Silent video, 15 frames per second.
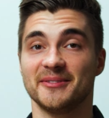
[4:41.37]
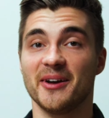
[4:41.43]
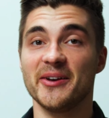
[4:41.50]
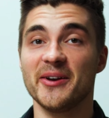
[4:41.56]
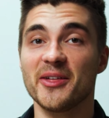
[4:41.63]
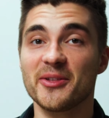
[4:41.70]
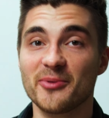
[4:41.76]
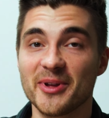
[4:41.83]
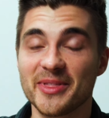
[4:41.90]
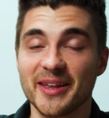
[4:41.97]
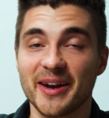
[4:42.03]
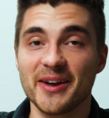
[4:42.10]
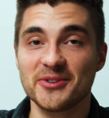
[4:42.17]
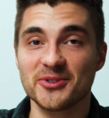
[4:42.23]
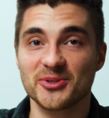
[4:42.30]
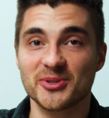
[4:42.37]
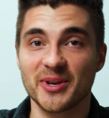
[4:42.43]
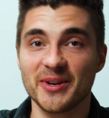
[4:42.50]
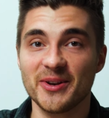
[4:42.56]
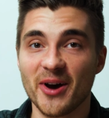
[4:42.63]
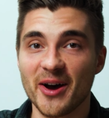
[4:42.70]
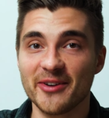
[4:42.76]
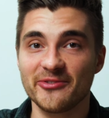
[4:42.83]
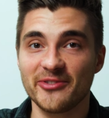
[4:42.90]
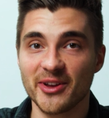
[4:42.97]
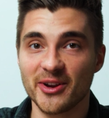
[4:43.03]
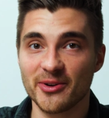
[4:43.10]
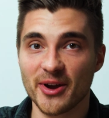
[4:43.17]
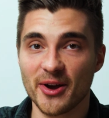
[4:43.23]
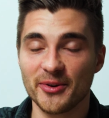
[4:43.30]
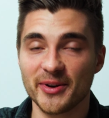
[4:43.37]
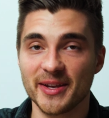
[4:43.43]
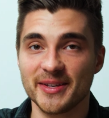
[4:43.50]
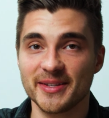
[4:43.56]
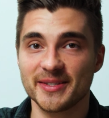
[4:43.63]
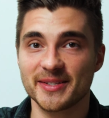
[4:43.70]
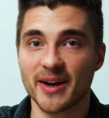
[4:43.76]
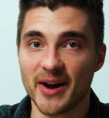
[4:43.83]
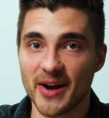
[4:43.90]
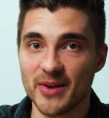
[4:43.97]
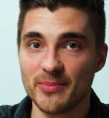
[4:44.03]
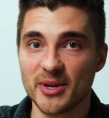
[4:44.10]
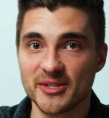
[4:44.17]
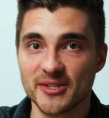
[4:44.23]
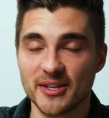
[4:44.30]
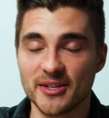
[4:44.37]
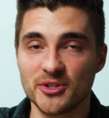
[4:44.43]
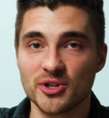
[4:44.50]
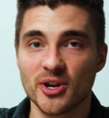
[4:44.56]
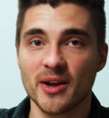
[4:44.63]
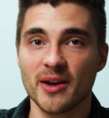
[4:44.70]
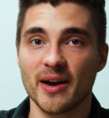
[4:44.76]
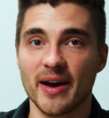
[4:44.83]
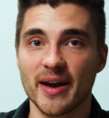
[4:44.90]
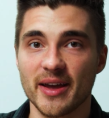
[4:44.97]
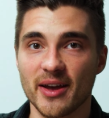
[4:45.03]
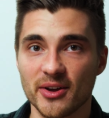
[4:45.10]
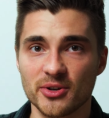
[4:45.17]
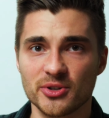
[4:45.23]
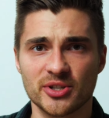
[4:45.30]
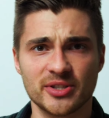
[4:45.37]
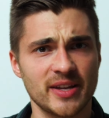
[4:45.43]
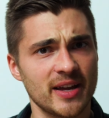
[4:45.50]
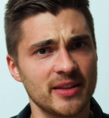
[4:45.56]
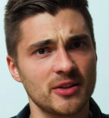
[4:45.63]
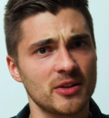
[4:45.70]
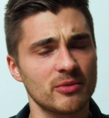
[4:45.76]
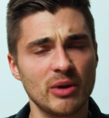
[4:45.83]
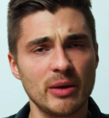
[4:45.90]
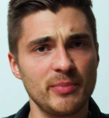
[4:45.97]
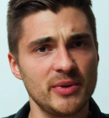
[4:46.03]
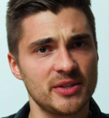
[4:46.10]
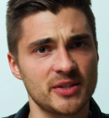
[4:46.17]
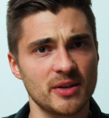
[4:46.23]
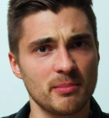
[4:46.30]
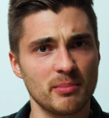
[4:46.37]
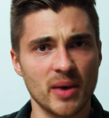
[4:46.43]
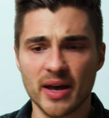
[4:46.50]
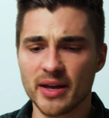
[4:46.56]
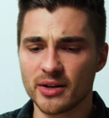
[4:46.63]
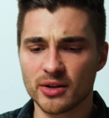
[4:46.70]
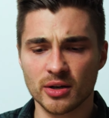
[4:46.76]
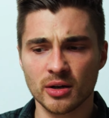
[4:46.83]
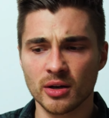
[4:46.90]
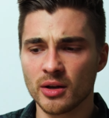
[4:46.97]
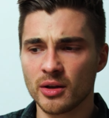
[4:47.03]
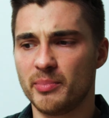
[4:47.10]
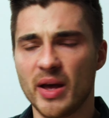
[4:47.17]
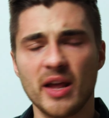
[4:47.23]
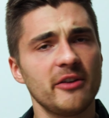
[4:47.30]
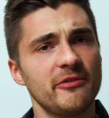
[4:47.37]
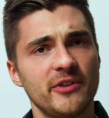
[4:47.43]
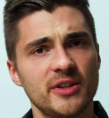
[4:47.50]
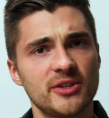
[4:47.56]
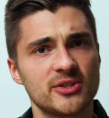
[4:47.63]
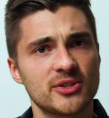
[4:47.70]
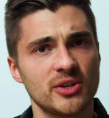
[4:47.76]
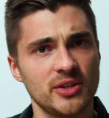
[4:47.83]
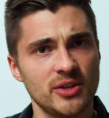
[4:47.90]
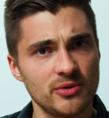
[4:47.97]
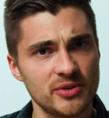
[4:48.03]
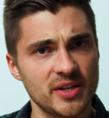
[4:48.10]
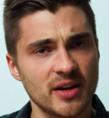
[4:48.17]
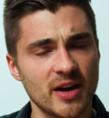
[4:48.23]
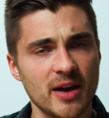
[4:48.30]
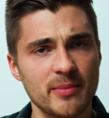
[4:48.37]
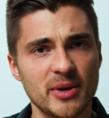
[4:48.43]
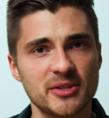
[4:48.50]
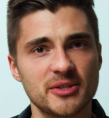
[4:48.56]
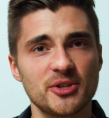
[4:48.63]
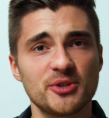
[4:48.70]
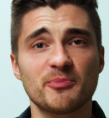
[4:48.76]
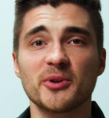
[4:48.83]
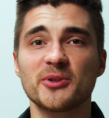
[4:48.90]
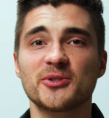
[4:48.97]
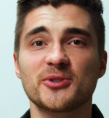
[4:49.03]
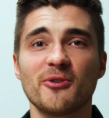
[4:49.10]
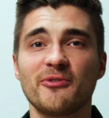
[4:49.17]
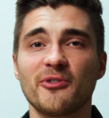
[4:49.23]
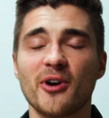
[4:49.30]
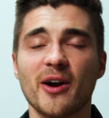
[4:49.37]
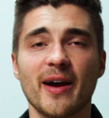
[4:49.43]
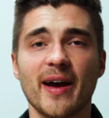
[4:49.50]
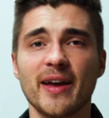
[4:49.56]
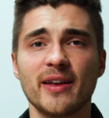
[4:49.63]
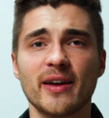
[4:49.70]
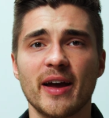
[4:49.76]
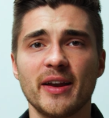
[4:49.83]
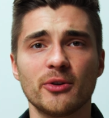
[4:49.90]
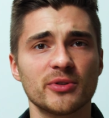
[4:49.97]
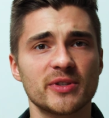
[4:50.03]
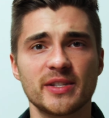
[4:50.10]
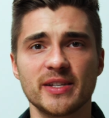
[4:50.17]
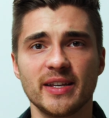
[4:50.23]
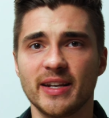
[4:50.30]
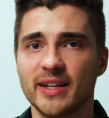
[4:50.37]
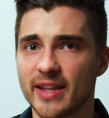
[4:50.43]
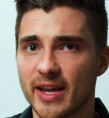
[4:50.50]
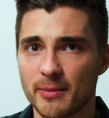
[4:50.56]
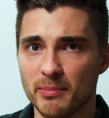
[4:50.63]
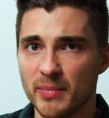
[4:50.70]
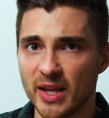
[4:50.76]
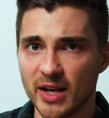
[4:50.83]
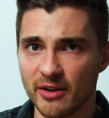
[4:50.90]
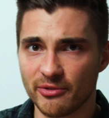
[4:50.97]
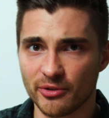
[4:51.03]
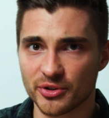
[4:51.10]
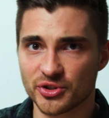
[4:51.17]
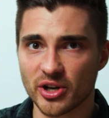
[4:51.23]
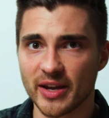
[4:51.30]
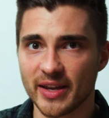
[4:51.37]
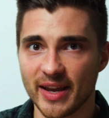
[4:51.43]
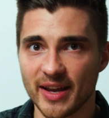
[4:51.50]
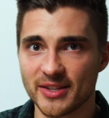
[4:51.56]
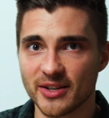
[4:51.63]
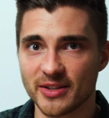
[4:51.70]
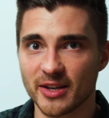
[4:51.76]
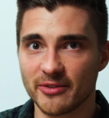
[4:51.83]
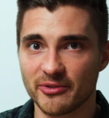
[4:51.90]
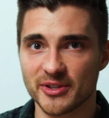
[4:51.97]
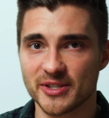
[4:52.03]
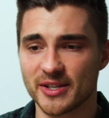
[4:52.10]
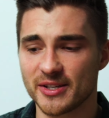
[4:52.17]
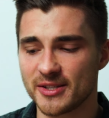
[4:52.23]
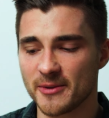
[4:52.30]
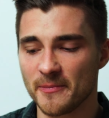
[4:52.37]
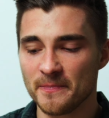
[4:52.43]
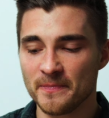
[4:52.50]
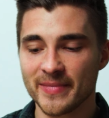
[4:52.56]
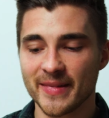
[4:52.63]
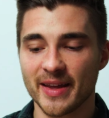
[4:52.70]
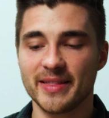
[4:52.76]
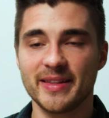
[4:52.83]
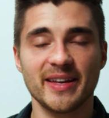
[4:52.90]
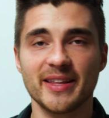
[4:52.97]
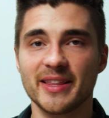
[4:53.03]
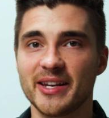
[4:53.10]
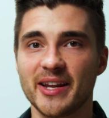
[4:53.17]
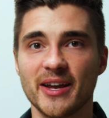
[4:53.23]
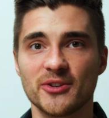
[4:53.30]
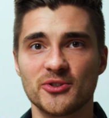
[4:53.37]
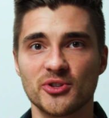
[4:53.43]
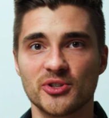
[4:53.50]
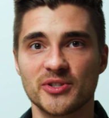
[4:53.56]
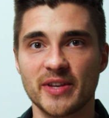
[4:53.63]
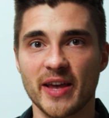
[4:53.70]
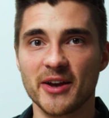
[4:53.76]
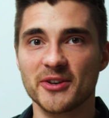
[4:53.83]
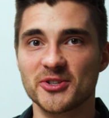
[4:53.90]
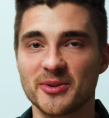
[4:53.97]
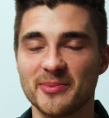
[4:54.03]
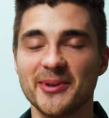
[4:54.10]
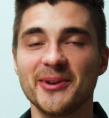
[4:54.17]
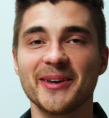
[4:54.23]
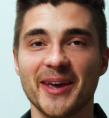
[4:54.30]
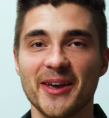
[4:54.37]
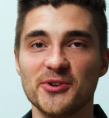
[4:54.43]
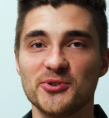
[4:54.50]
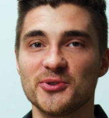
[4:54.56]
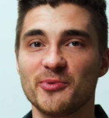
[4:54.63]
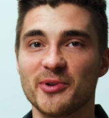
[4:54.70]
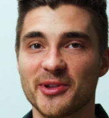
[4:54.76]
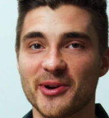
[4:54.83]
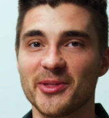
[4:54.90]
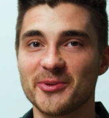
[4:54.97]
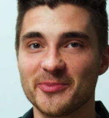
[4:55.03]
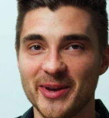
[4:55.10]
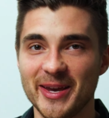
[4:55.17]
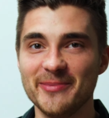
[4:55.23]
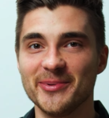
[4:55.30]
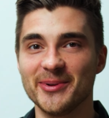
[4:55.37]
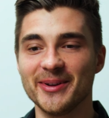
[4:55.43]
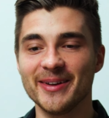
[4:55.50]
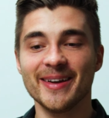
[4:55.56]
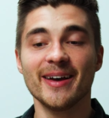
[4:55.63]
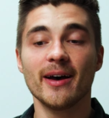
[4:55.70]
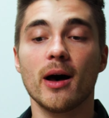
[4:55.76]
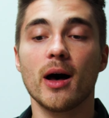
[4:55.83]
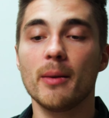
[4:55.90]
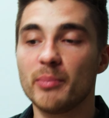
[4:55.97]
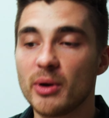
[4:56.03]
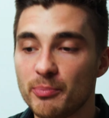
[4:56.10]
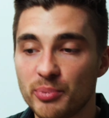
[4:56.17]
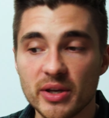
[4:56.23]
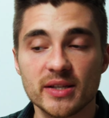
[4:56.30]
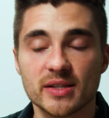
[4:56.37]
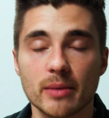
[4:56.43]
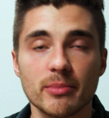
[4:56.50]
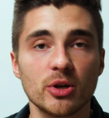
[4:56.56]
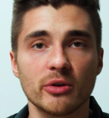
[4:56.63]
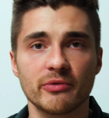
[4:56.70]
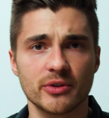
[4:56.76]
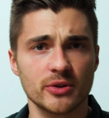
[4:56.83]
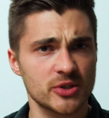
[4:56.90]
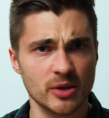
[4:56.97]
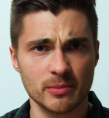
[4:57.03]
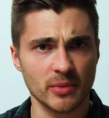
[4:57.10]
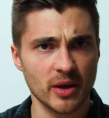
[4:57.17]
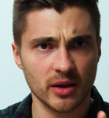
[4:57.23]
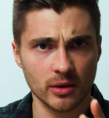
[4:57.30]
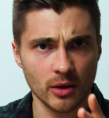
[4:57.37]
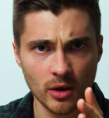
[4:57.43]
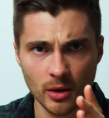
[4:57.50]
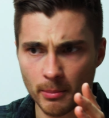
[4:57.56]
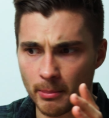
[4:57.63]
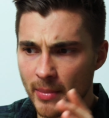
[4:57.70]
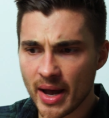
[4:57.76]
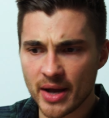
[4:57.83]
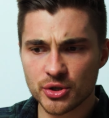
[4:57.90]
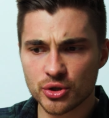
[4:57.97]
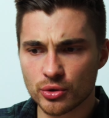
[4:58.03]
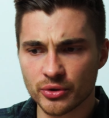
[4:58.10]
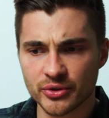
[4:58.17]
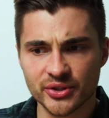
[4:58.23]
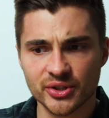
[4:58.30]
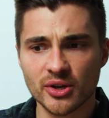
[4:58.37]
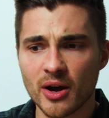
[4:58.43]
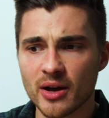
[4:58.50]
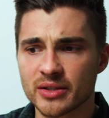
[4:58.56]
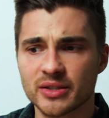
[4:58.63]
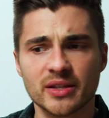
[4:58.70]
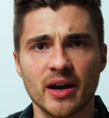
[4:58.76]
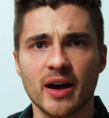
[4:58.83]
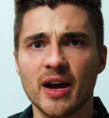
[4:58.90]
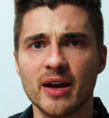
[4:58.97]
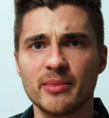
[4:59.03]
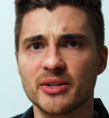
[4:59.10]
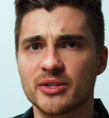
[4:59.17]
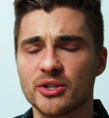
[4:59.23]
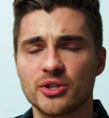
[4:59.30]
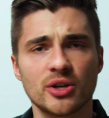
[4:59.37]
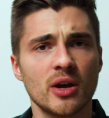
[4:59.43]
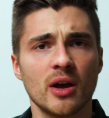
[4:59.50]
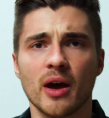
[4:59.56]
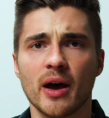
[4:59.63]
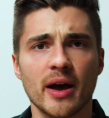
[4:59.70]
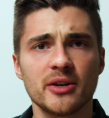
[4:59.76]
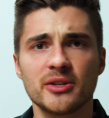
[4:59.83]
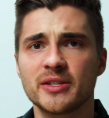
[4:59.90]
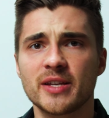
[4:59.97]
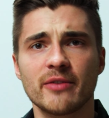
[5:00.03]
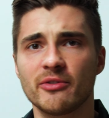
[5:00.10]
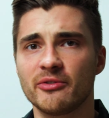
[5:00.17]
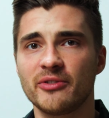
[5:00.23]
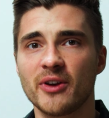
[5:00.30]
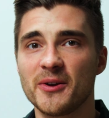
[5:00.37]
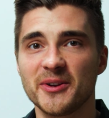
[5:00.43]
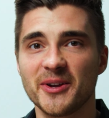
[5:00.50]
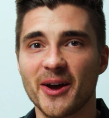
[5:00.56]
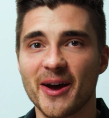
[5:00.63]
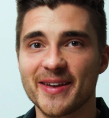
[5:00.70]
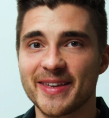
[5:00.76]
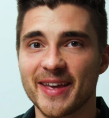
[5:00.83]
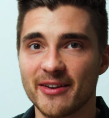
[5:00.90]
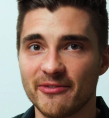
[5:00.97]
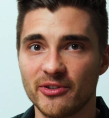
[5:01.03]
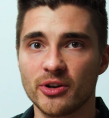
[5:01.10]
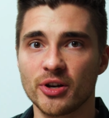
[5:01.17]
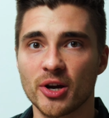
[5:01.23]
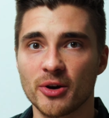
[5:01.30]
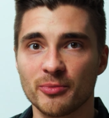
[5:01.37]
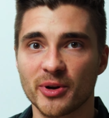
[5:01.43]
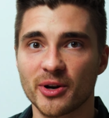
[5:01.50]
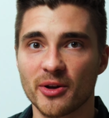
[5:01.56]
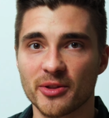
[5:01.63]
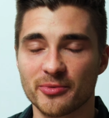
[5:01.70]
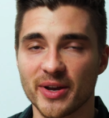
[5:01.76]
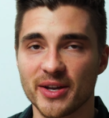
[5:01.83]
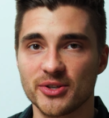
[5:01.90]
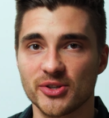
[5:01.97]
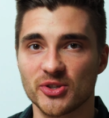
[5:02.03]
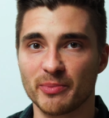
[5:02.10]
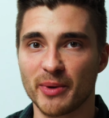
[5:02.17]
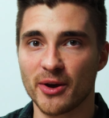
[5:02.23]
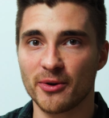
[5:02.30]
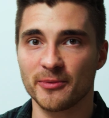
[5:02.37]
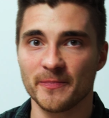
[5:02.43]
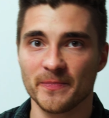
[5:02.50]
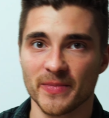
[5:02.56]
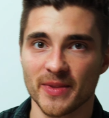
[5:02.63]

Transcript: Another one that I just cannot figure out is iMessage. I understand that there might be some minor benefits to using iMessage, but so far I don't see any like meaningful, gigantic differences. At the end of the day, it's just text communication with other people. But please let me know if there's some like magical sauce to iMessage. I just haven't found it. I can't figure out what all the rage is about.